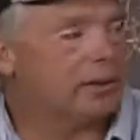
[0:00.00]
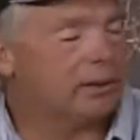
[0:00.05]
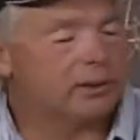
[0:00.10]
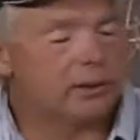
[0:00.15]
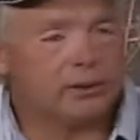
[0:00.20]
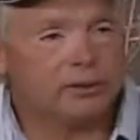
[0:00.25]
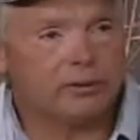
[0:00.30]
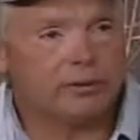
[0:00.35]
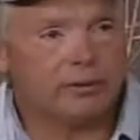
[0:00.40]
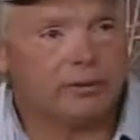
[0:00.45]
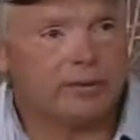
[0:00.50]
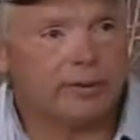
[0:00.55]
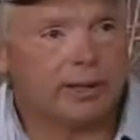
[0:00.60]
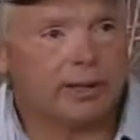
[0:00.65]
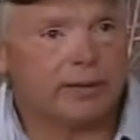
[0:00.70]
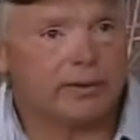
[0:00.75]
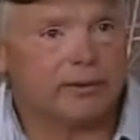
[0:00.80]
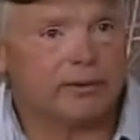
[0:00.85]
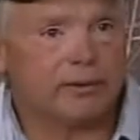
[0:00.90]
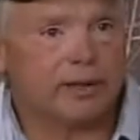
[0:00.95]
So
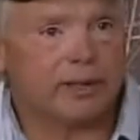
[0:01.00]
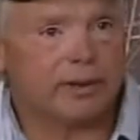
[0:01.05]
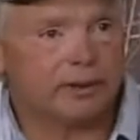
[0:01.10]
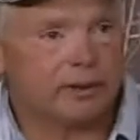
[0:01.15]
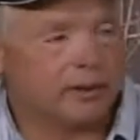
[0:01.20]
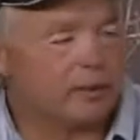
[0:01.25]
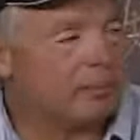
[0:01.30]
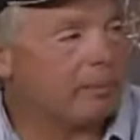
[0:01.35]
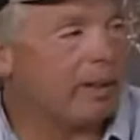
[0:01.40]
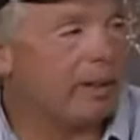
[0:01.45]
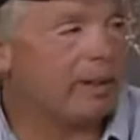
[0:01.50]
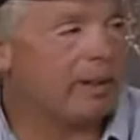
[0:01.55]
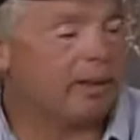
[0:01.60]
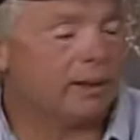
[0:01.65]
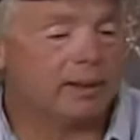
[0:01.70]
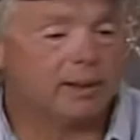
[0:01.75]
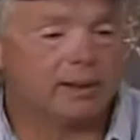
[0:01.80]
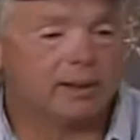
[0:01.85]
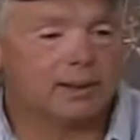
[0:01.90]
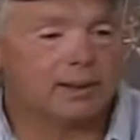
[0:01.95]
250 to 300,
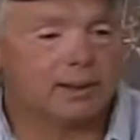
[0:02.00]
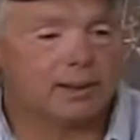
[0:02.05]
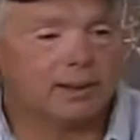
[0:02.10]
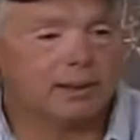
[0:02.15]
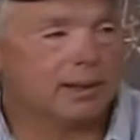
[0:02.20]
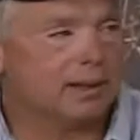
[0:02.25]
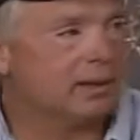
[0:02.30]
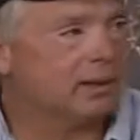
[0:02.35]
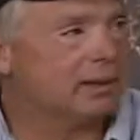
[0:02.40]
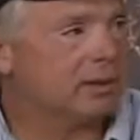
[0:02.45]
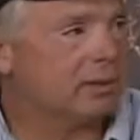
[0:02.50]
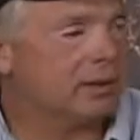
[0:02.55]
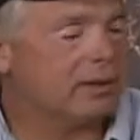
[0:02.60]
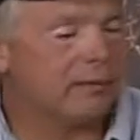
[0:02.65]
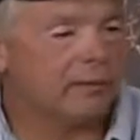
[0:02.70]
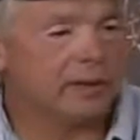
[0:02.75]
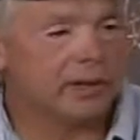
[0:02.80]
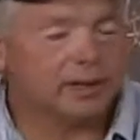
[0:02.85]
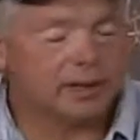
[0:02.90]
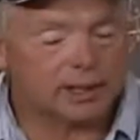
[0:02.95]
depending on the size of the square
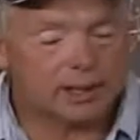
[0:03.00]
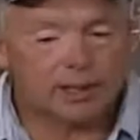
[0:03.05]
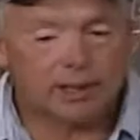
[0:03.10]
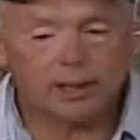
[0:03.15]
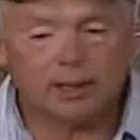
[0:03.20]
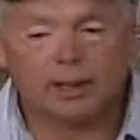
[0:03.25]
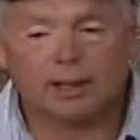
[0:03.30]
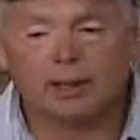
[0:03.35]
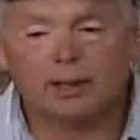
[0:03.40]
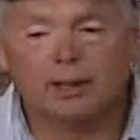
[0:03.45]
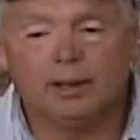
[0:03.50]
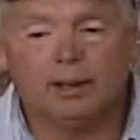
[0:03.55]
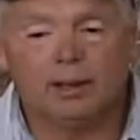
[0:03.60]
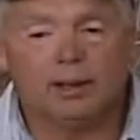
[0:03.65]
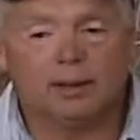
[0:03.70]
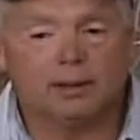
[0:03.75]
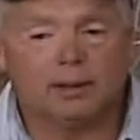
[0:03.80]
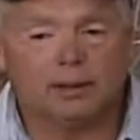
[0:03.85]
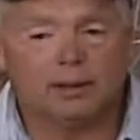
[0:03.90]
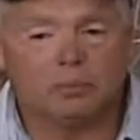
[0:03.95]
footage. It's going to get
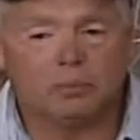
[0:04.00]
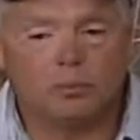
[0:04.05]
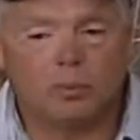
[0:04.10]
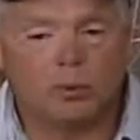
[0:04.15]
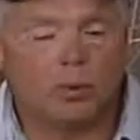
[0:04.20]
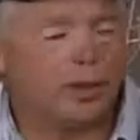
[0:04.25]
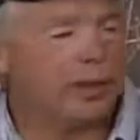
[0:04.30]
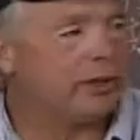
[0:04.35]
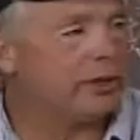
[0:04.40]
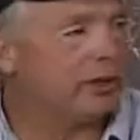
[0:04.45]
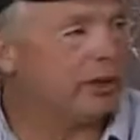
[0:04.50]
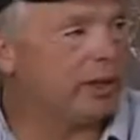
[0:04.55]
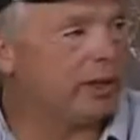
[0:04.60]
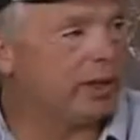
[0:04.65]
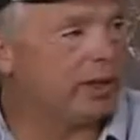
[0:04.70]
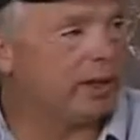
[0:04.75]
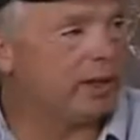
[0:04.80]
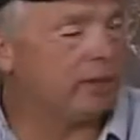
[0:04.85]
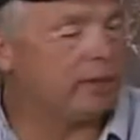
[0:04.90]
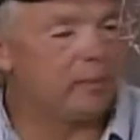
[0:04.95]
a little more as you
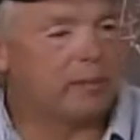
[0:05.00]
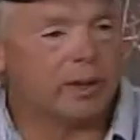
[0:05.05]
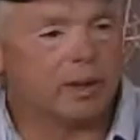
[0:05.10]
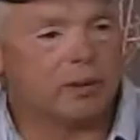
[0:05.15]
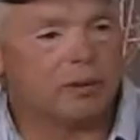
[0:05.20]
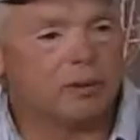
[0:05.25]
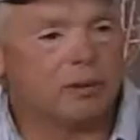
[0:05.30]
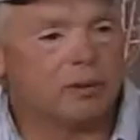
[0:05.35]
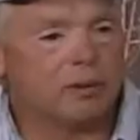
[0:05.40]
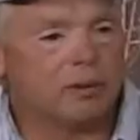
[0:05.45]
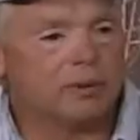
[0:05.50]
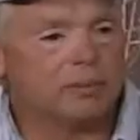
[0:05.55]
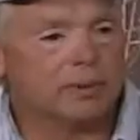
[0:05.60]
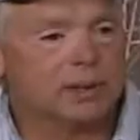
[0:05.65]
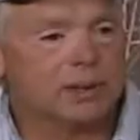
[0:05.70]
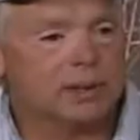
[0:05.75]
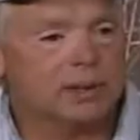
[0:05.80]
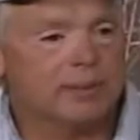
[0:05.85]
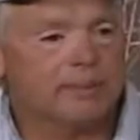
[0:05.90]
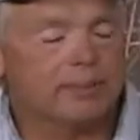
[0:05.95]
get into bigger
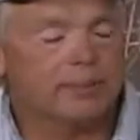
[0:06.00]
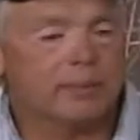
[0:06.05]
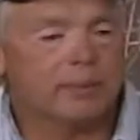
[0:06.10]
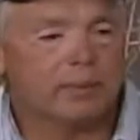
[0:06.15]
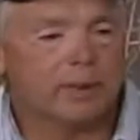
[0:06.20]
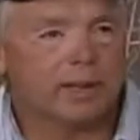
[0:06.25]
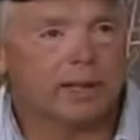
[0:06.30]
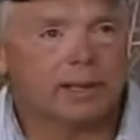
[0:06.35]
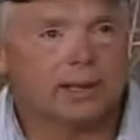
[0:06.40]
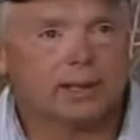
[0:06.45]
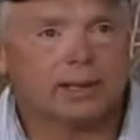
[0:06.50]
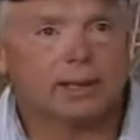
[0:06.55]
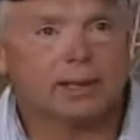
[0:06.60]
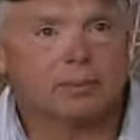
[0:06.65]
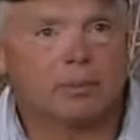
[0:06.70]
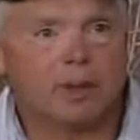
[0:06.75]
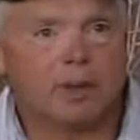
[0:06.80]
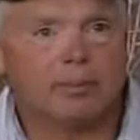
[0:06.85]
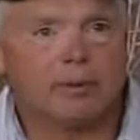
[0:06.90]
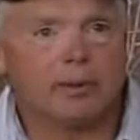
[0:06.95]
homes, but
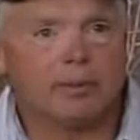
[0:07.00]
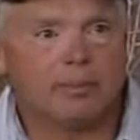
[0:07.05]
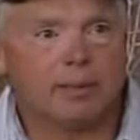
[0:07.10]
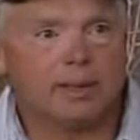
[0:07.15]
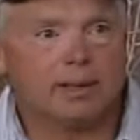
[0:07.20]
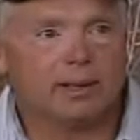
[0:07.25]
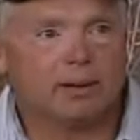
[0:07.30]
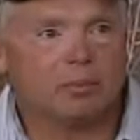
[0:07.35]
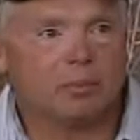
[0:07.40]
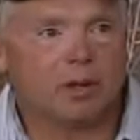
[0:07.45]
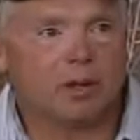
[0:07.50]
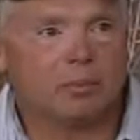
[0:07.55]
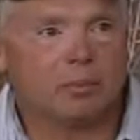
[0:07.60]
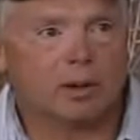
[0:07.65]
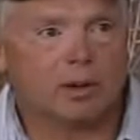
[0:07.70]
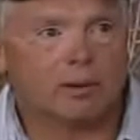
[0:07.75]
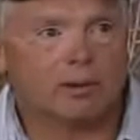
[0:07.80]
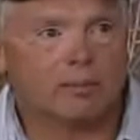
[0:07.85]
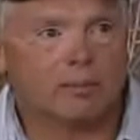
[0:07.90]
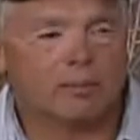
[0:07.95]
that's probably a basic
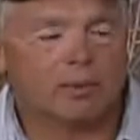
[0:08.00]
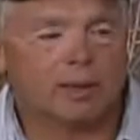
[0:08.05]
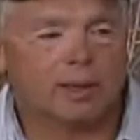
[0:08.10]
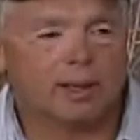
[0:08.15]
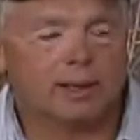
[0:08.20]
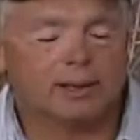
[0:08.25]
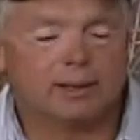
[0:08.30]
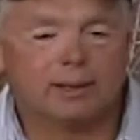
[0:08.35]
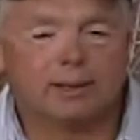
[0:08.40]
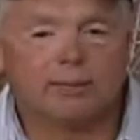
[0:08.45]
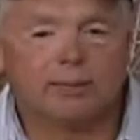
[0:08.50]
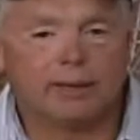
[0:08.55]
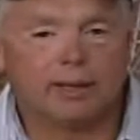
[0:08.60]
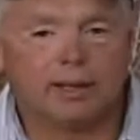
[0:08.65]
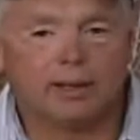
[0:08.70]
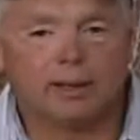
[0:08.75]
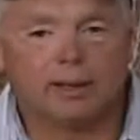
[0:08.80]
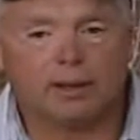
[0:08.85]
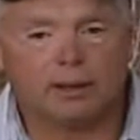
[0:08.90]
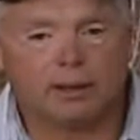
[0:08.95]
ballpark price. And if you
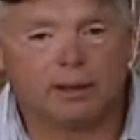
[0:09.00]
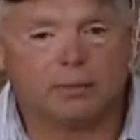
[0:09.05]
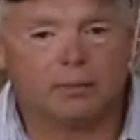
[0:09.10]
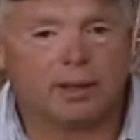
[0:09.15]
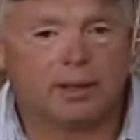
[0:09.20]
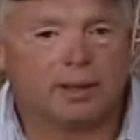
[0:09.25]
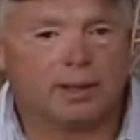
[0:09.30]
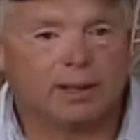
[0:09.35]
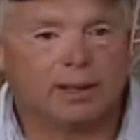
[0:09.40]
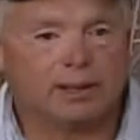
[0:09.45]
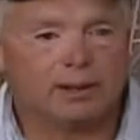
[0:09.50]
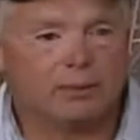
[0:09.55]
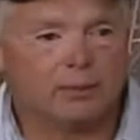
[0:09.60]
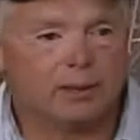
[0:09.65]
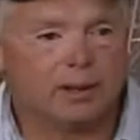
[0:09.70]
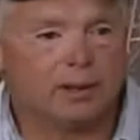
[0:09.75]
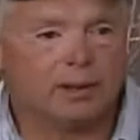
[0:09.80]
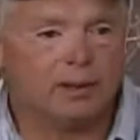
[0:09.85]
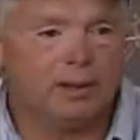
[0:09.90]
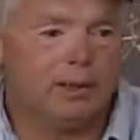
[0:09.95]
get a little bit less,
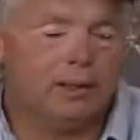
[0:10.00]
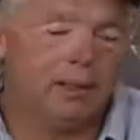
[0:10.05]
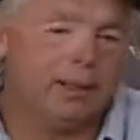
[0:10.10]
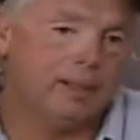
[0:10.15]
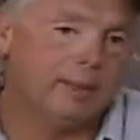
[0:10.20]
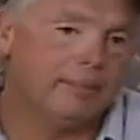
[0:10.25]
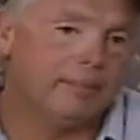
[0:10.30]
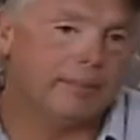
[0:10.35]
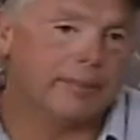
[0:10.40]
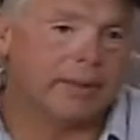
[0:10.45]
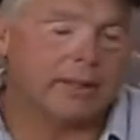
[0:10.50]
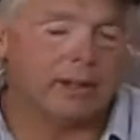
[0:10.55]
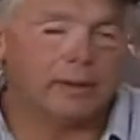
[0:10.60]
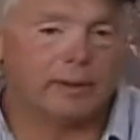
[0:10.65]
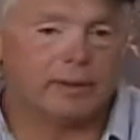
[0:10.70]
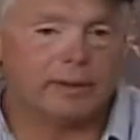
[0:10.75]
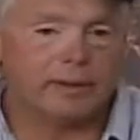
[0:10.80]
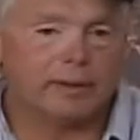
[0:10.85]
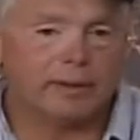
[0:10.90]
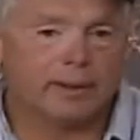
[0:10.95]
well, you
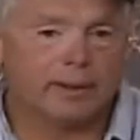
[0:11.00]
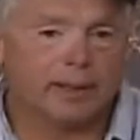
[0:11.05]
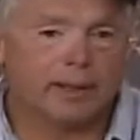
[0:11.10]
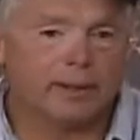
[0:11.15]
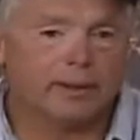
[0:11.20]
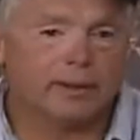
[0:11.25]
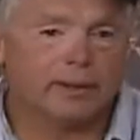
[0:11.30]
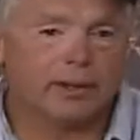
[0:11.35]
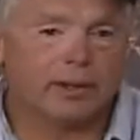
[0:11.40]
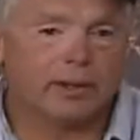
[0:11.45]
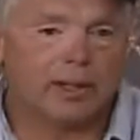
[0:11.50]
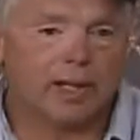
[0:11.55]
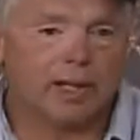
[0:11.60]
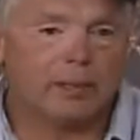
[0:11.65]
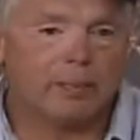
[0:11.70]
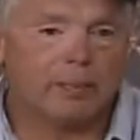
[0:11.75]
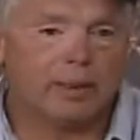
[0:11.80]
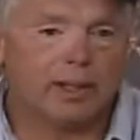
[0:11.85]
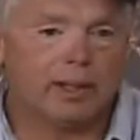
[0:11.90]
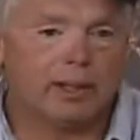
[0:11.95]
know, then you're
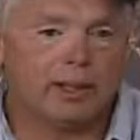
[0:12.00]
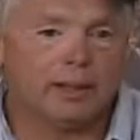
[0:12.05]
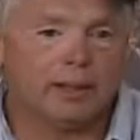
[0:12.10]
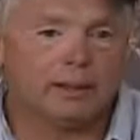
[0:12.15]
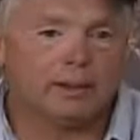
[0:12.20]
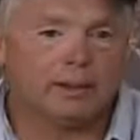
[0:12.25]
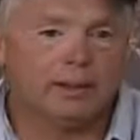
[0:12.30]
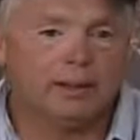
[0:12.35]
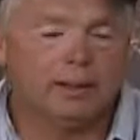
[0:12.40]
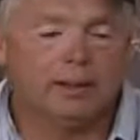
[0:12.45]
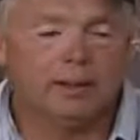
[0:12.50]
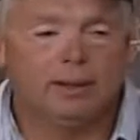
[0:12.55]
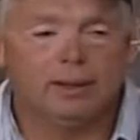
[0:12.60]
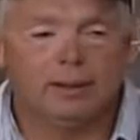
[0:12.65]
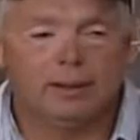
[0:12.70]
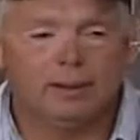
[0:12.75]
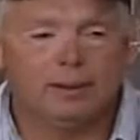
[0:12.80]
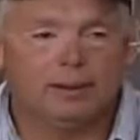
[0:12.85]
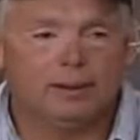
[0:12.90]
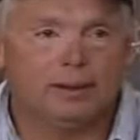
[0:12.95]
happy, and
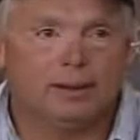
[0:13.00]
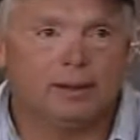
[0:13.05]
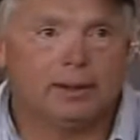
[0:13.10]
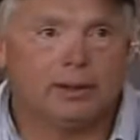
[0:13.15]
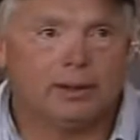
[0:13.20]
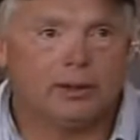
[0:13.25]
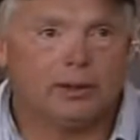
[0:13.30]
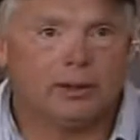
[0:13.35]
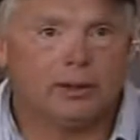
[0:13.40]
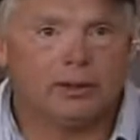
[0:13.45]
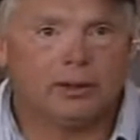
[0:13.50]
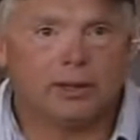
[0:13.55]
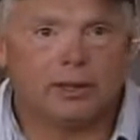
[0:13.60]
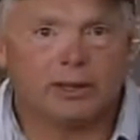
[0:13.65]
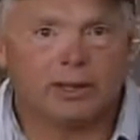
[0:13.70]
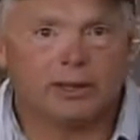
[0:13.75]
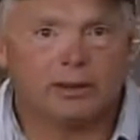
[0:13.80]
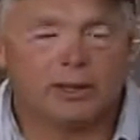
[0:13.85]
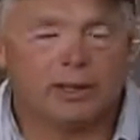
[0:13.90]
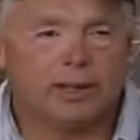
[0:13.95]
you know,
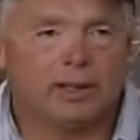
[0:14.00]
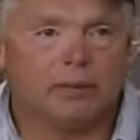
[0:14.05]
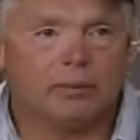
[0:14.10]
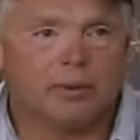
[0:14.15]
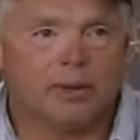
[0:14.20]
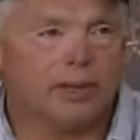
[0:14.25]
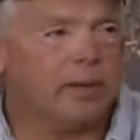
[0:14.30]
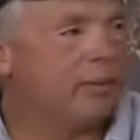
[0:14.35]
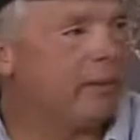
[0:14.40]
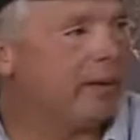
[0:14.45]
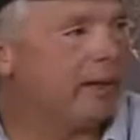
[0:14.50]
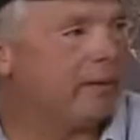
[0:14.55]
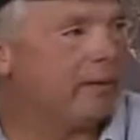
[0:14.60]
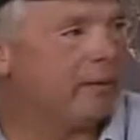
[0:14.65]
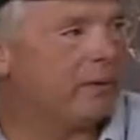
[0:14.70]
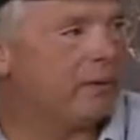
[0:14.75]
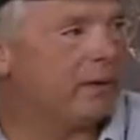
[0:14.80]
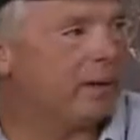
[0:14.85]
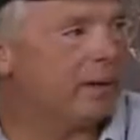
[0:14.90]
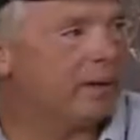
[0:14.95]
usually you'll get what you pay
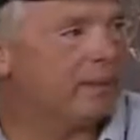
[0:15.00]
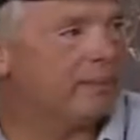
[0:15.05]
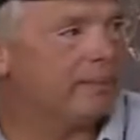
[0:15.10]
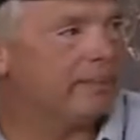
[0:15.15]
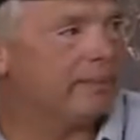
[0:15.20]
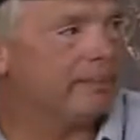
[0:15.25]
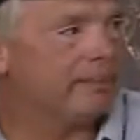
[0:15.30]
for.